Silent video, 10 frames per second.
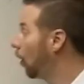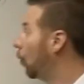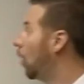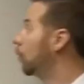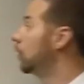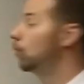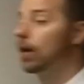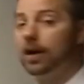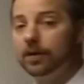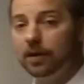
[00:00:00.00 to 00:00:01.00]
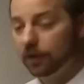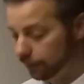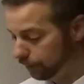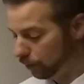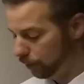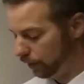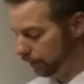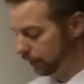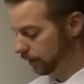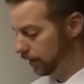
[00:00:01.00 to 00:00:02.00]
what we want for
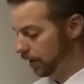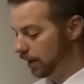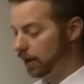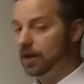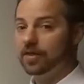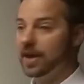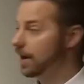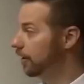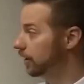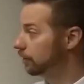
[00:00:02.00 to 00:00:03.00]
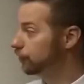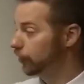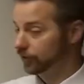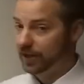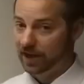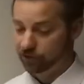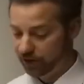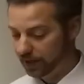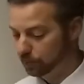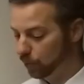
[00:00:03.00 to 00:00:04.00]
the area of just that
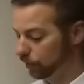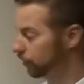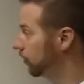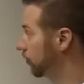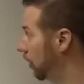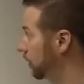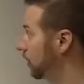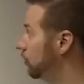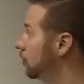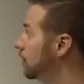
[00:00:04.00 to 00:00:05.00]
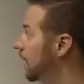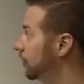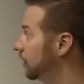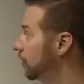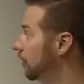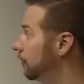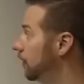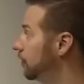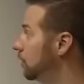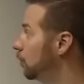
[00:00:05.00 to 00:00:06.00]
shaded portion. So I'm going to do that
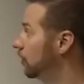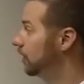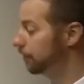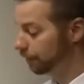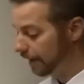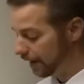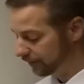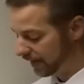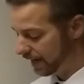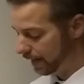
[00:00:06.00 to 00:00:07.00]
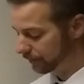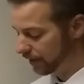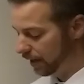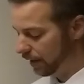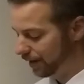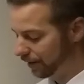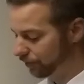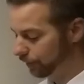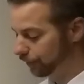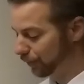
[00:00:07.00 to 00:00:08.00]
615.75 times
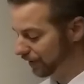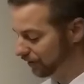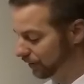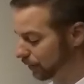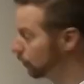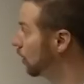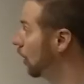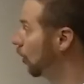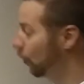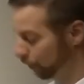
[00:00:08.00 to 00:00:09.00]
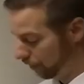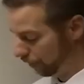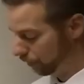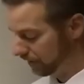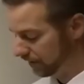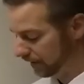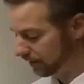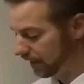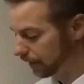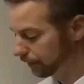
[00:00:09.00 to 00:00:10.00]
142 over
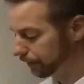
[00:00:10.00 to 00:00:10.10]
360.